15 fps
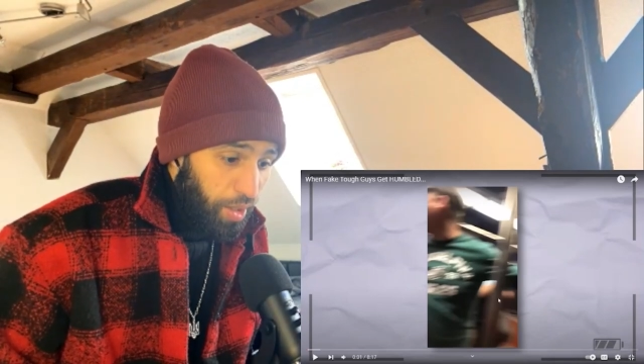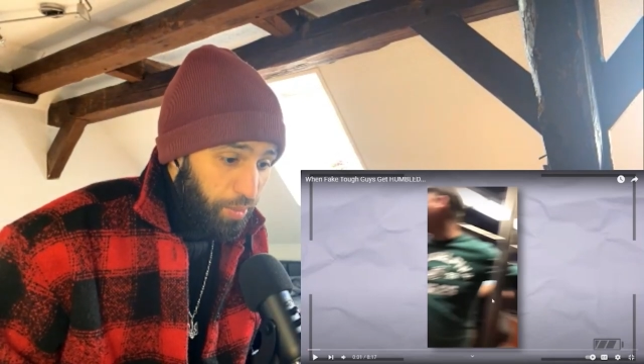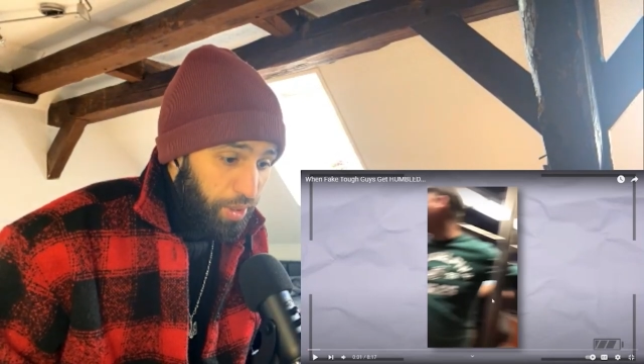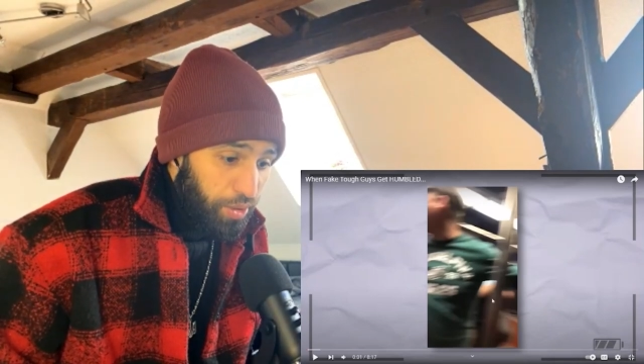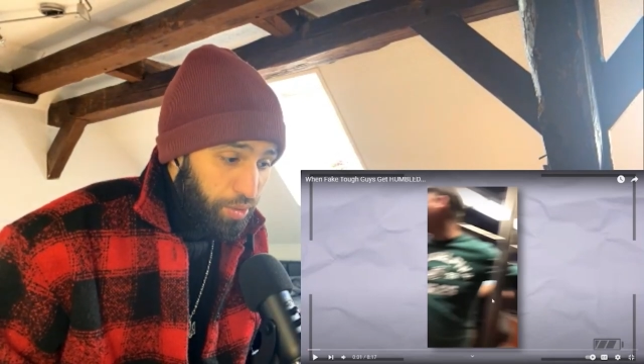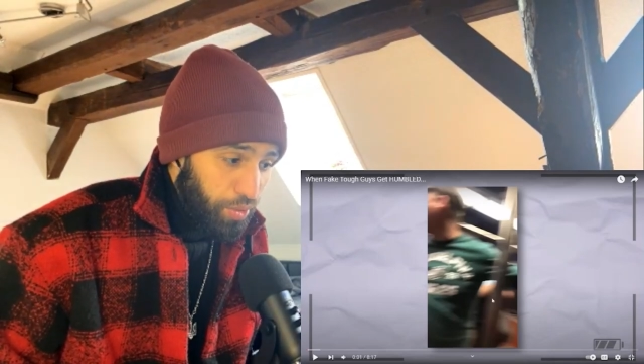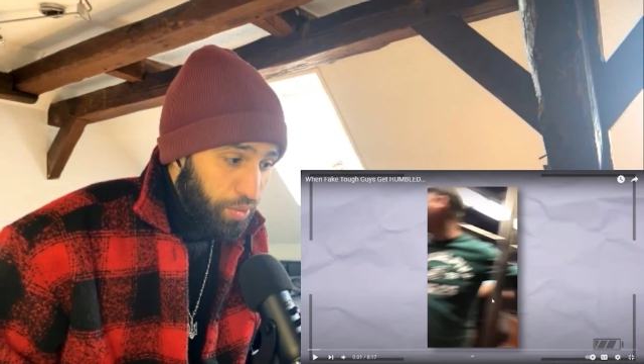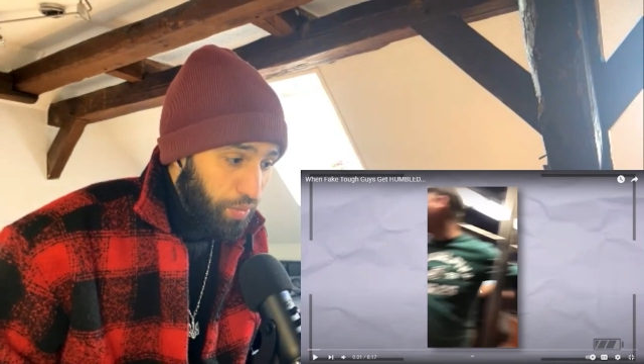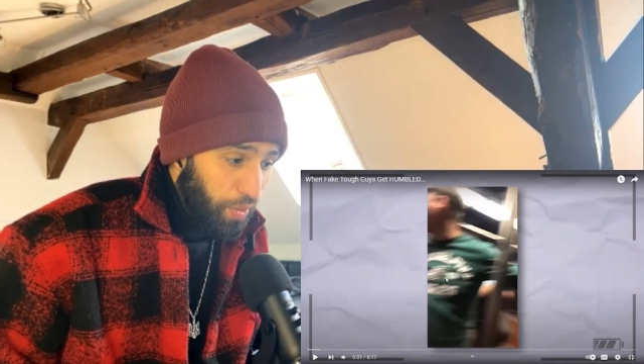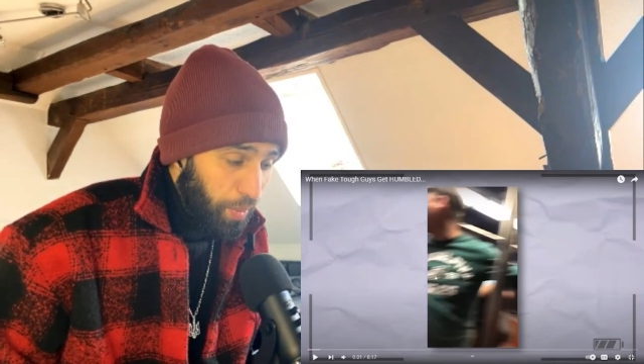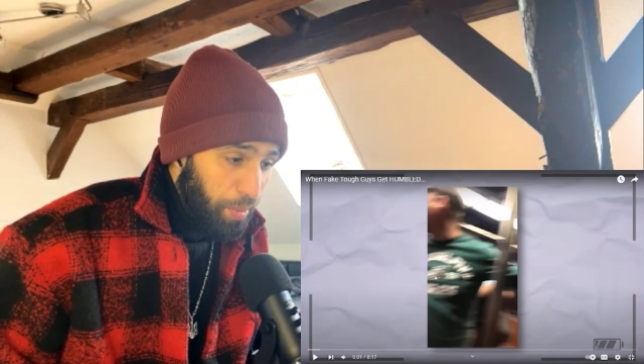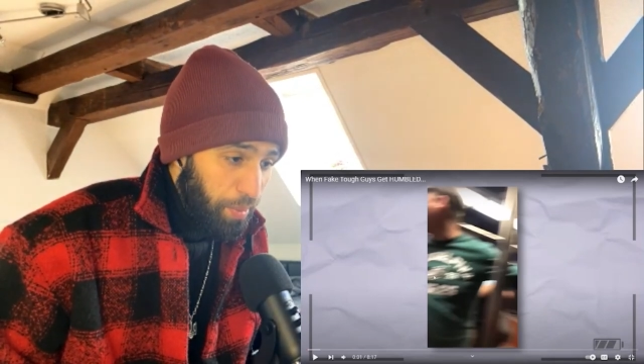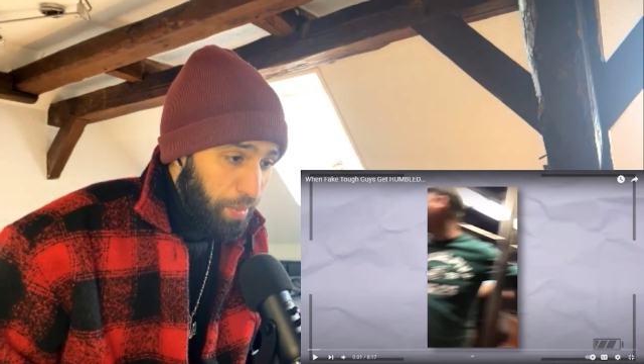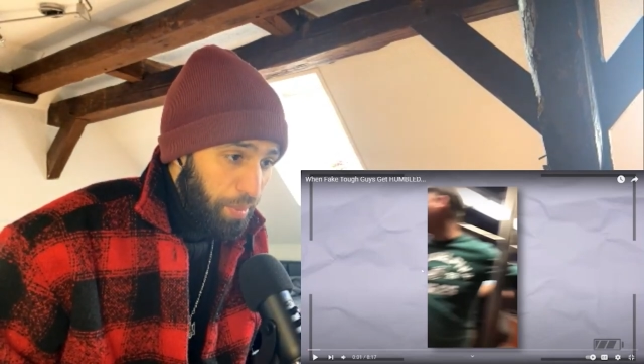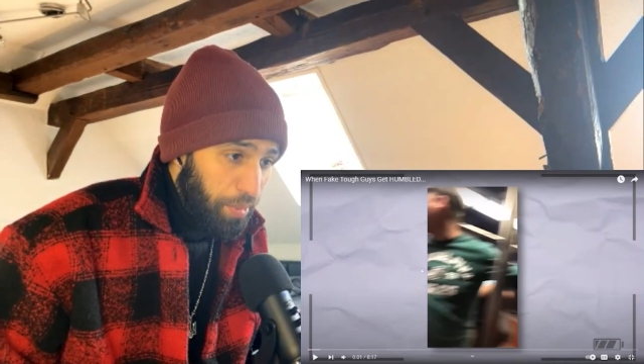will choose
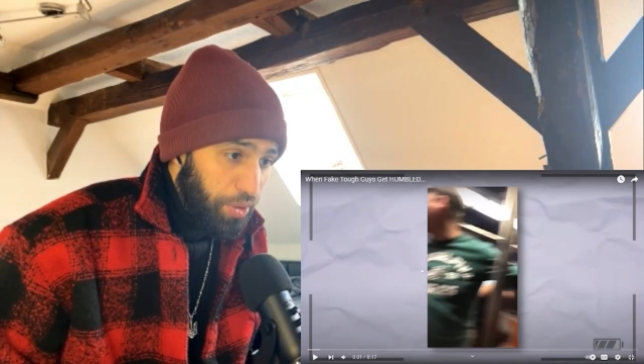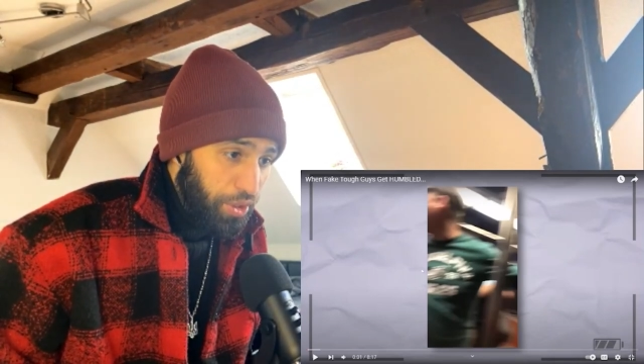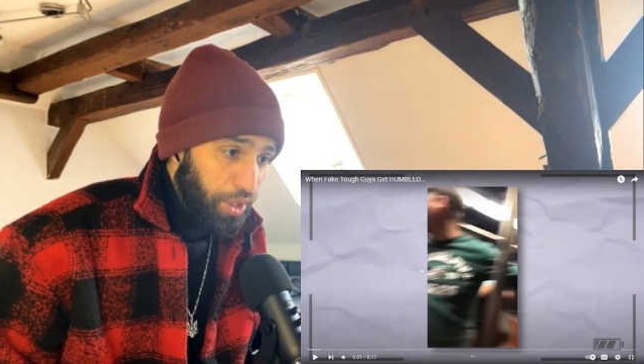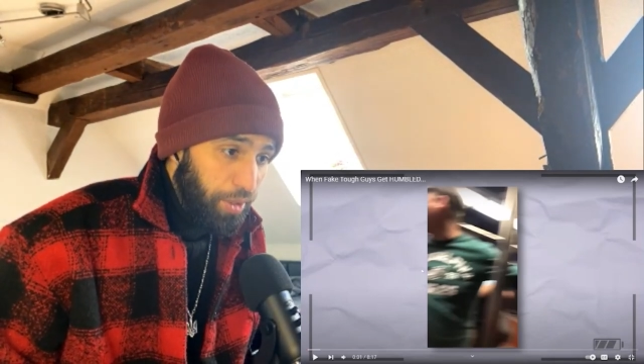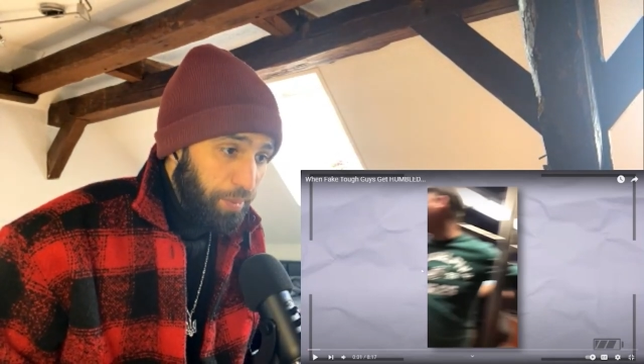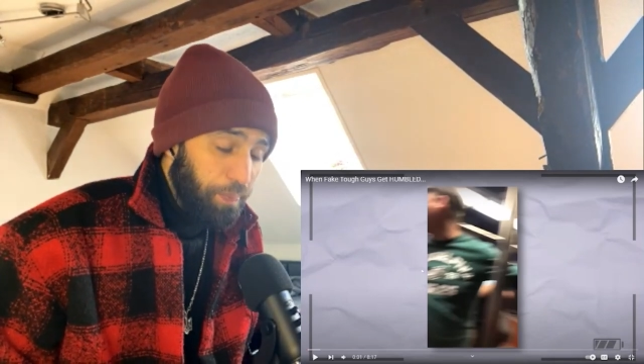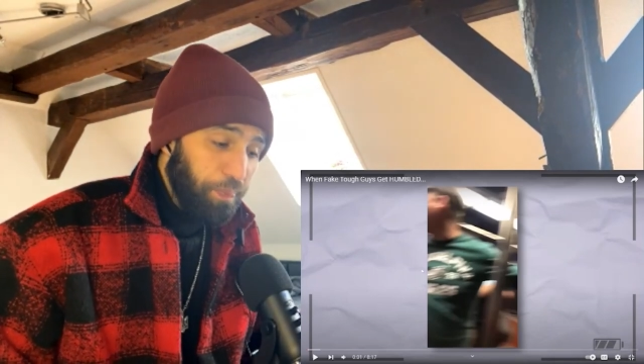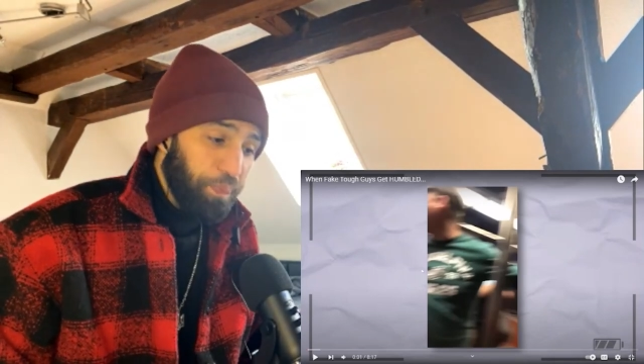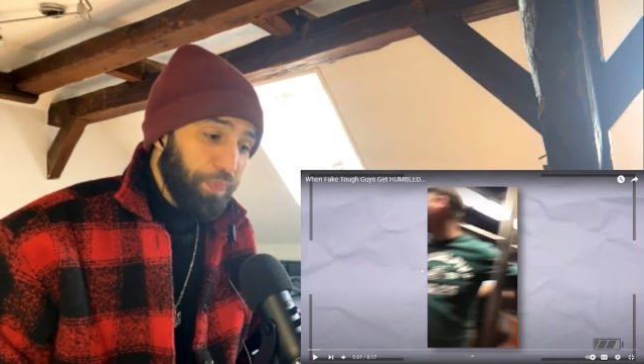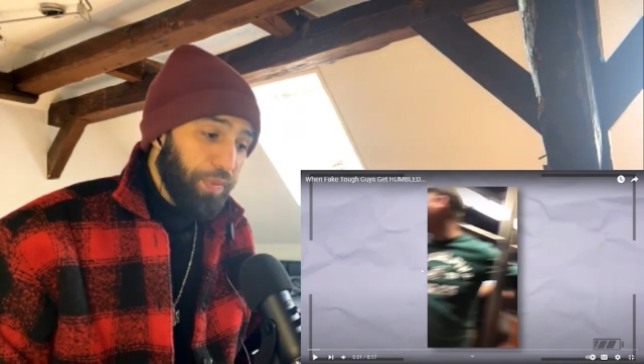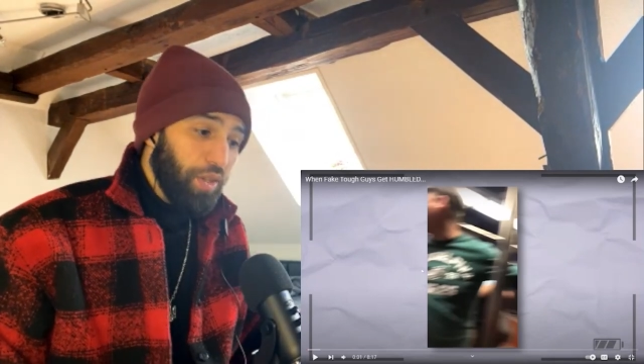from the membership